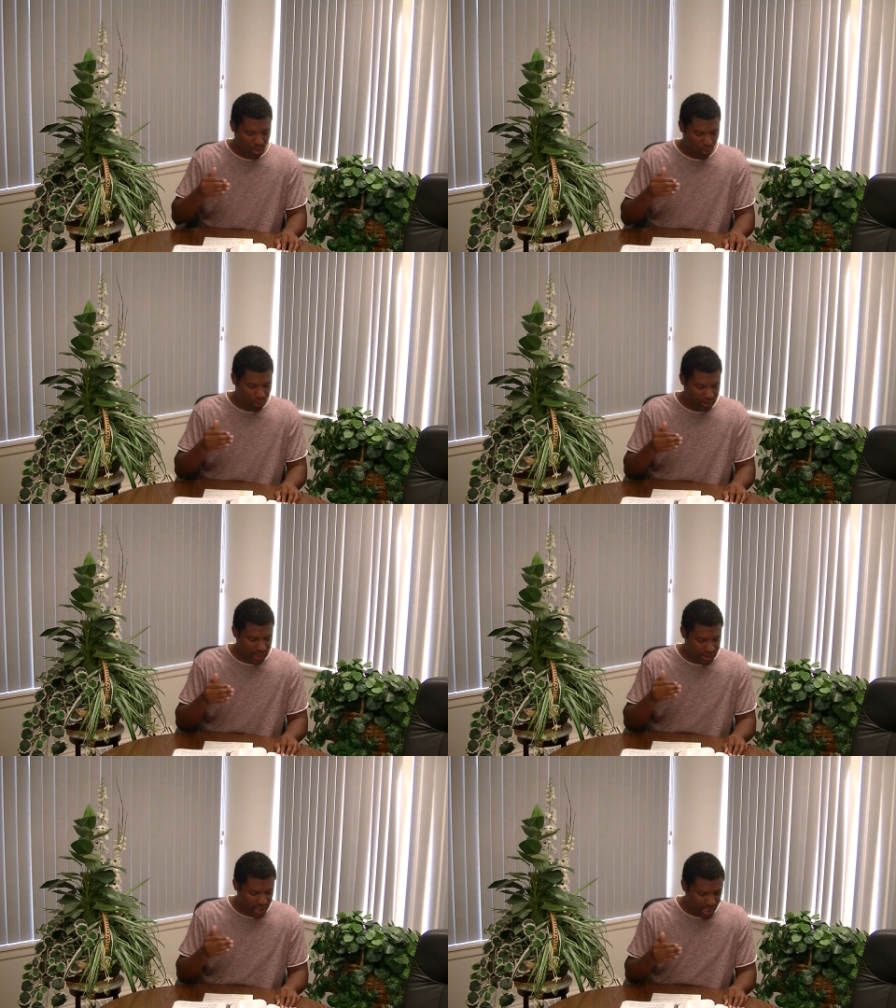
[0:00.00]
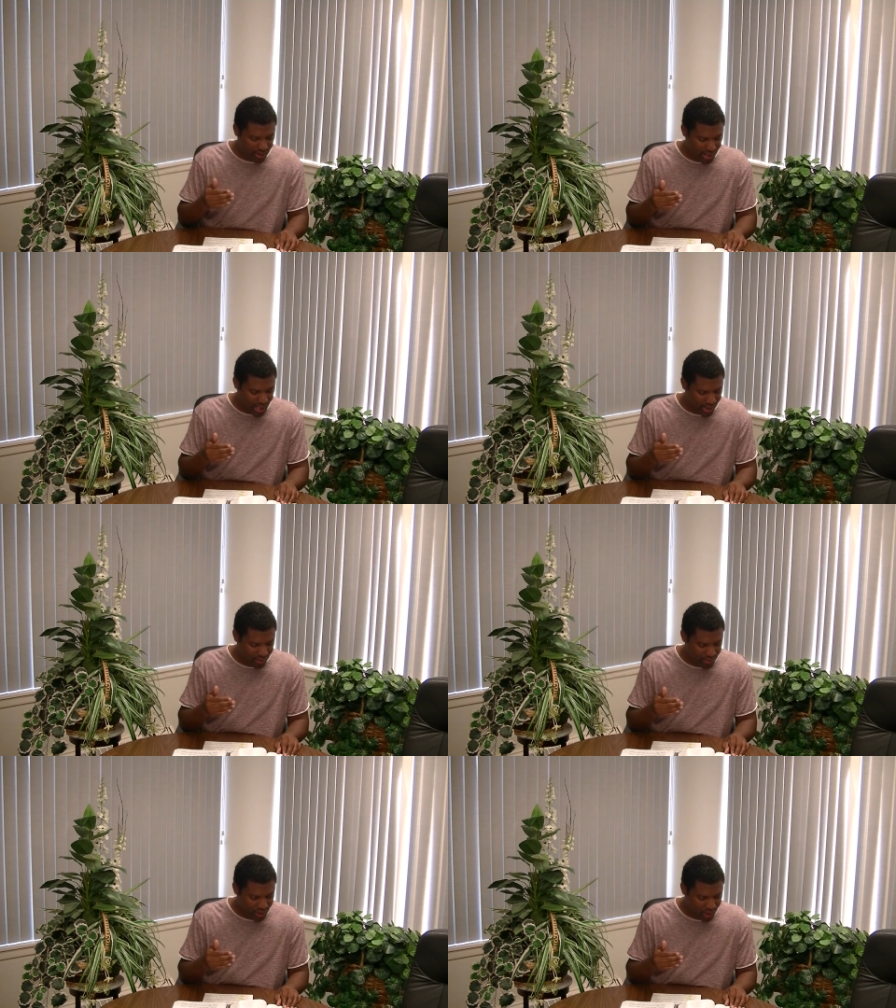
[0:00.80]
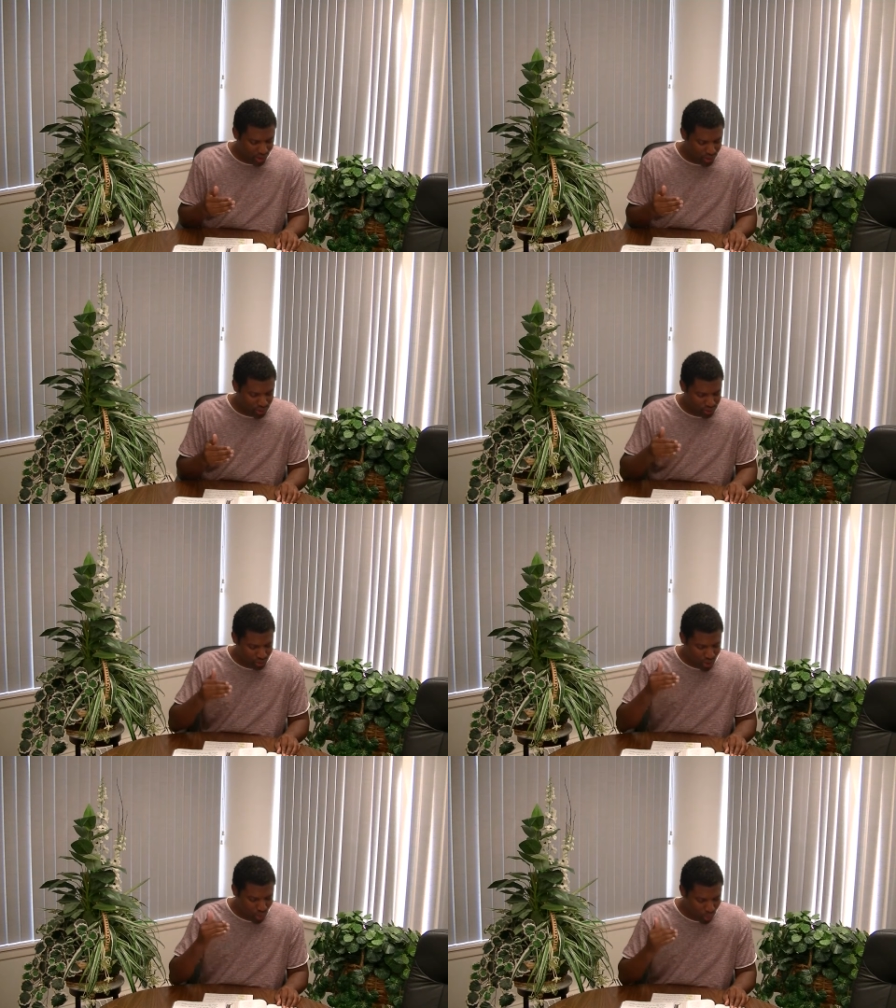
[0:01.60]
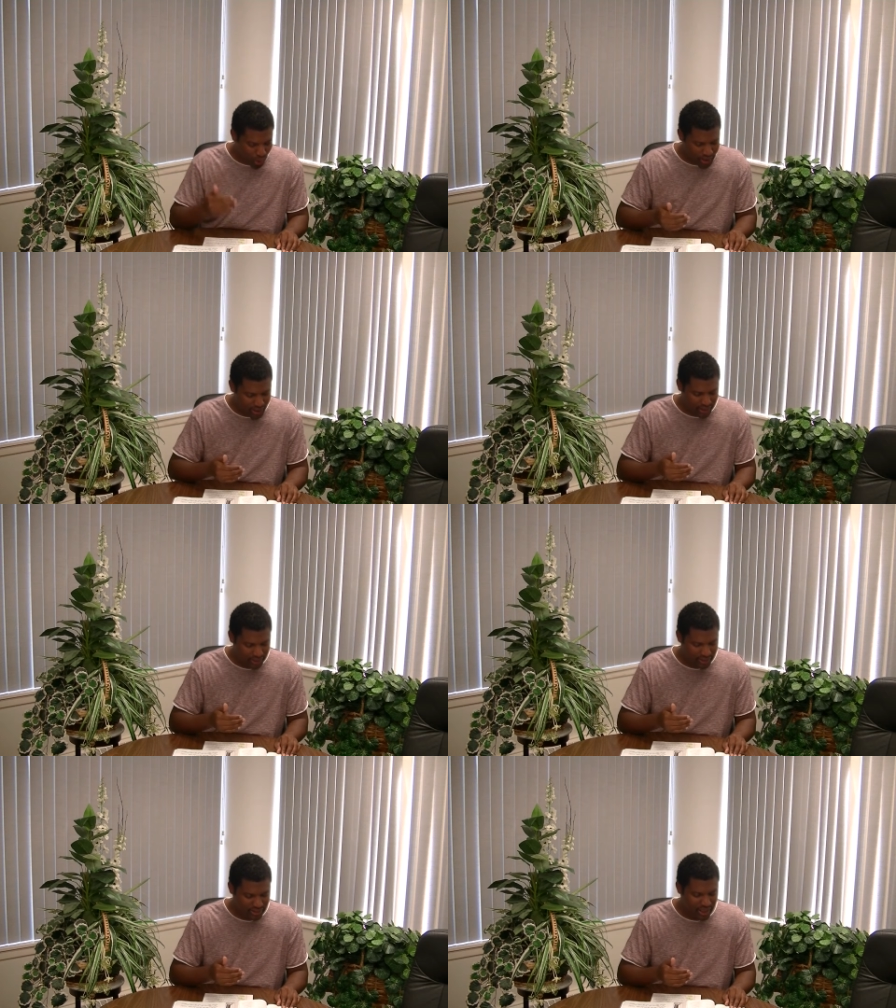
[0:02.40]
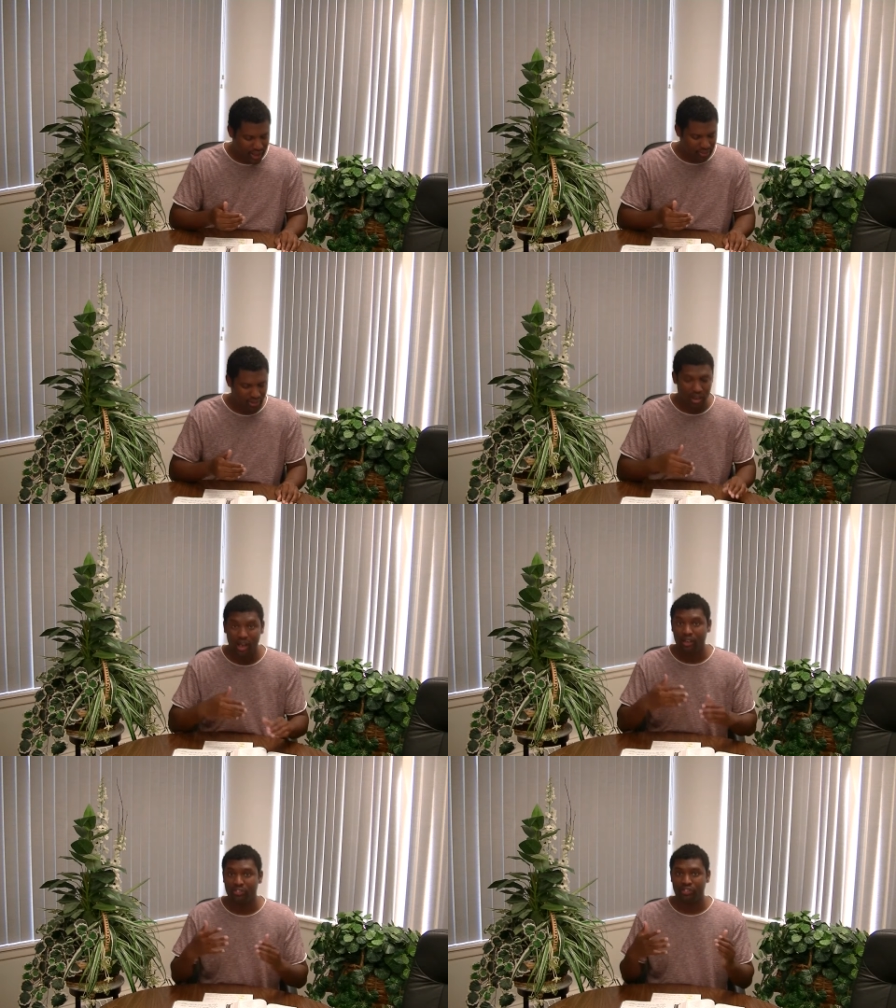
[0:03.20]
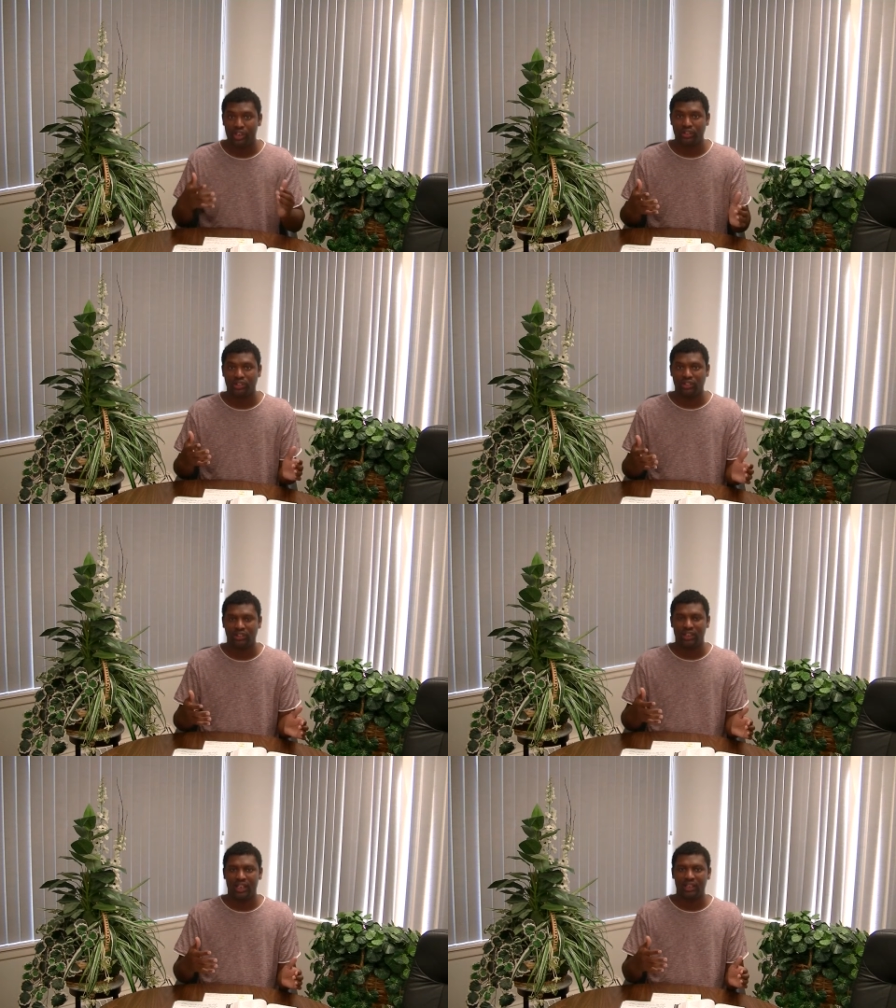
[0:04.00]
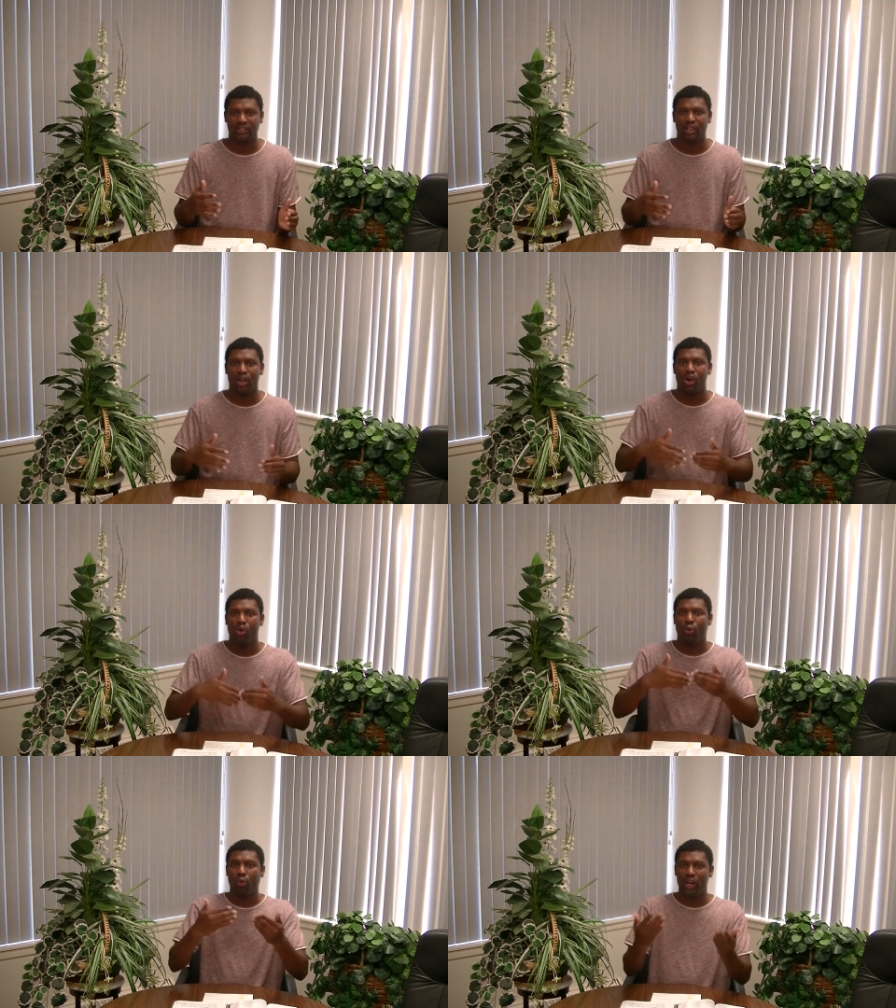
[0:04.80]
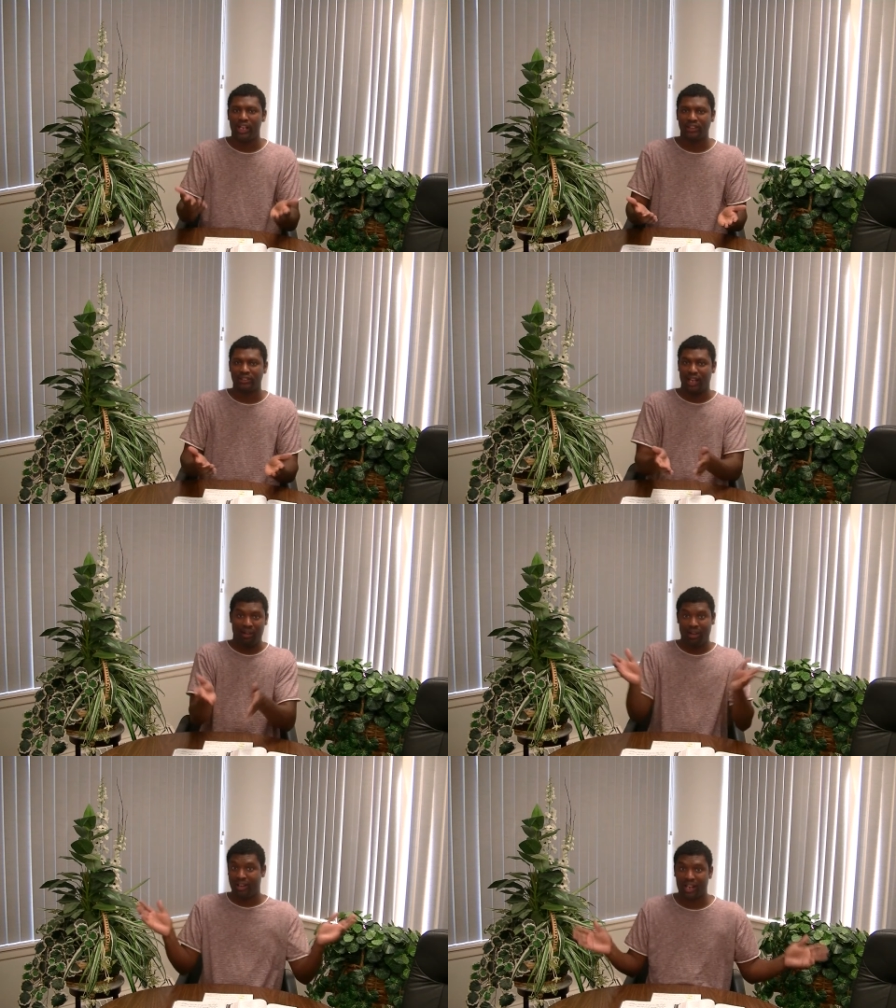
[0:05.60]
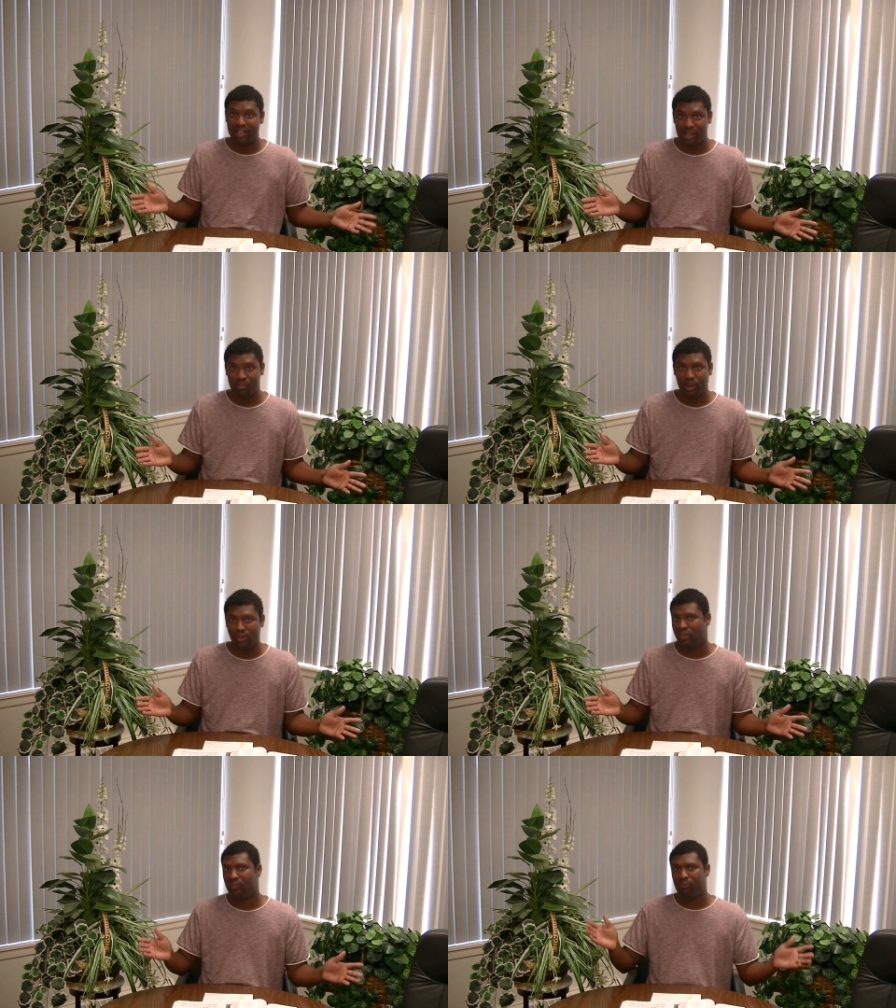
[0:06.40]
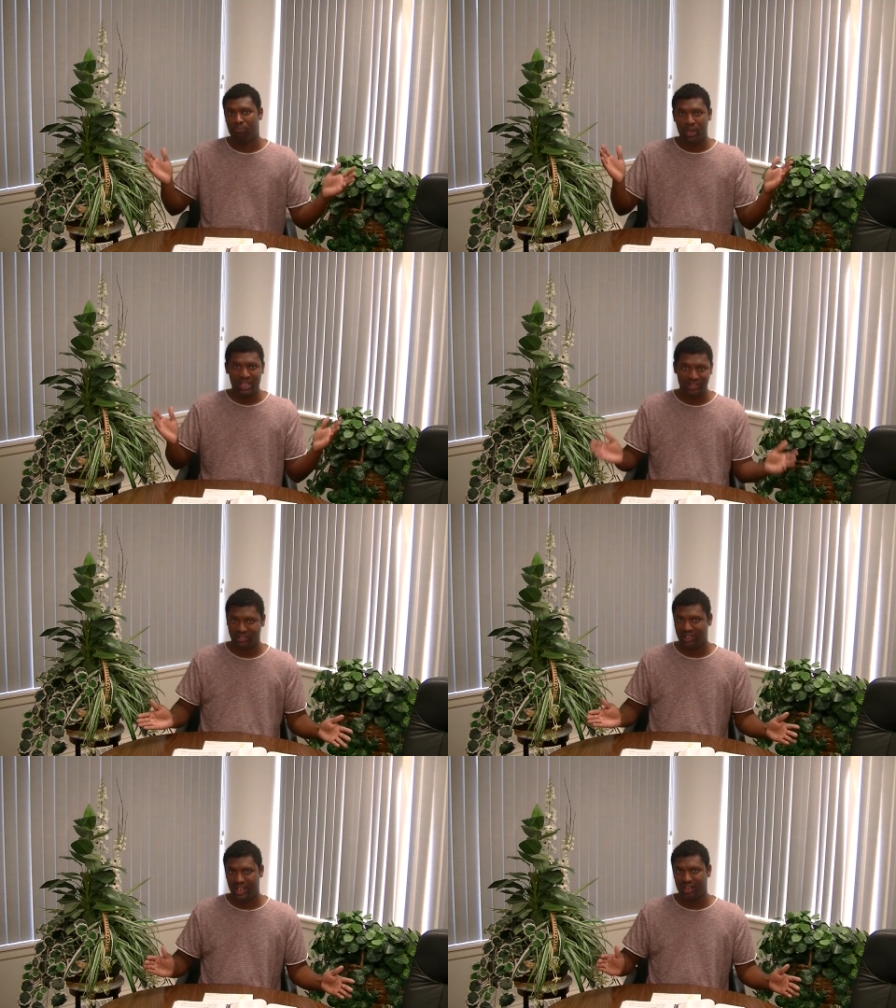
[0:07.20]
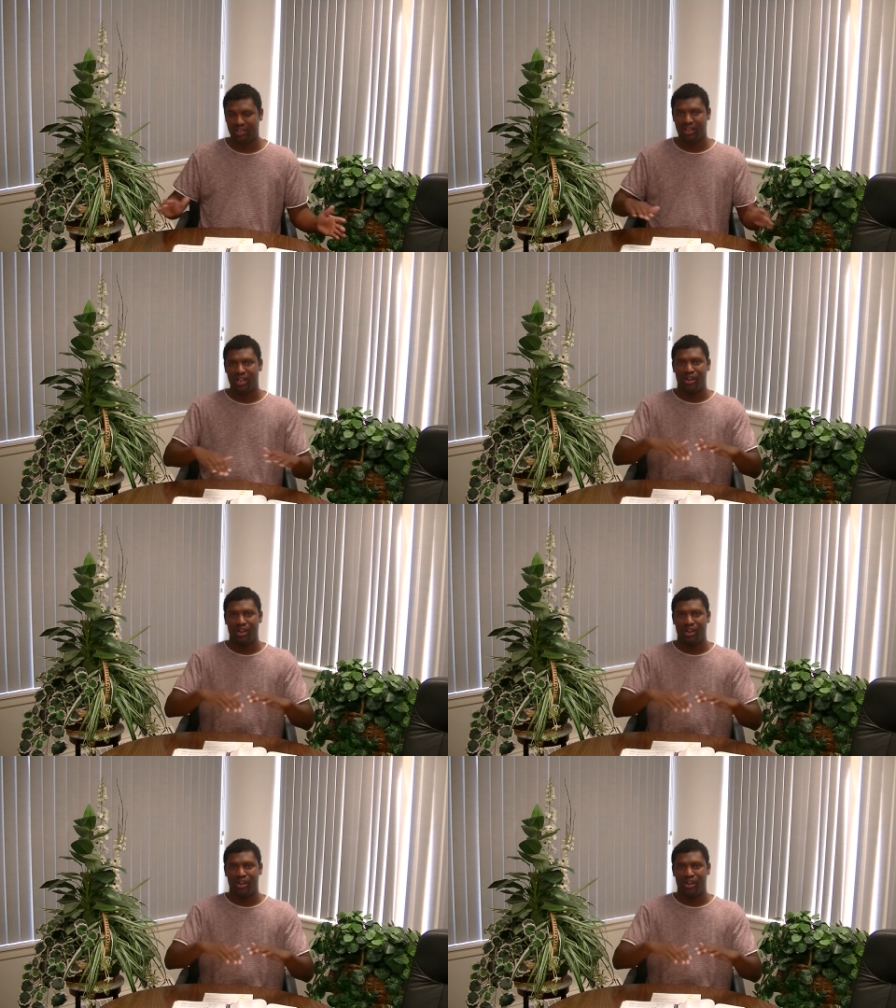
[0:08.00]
when they carry out their own wicked schemes. Other version says, rest. I like it both. Be still.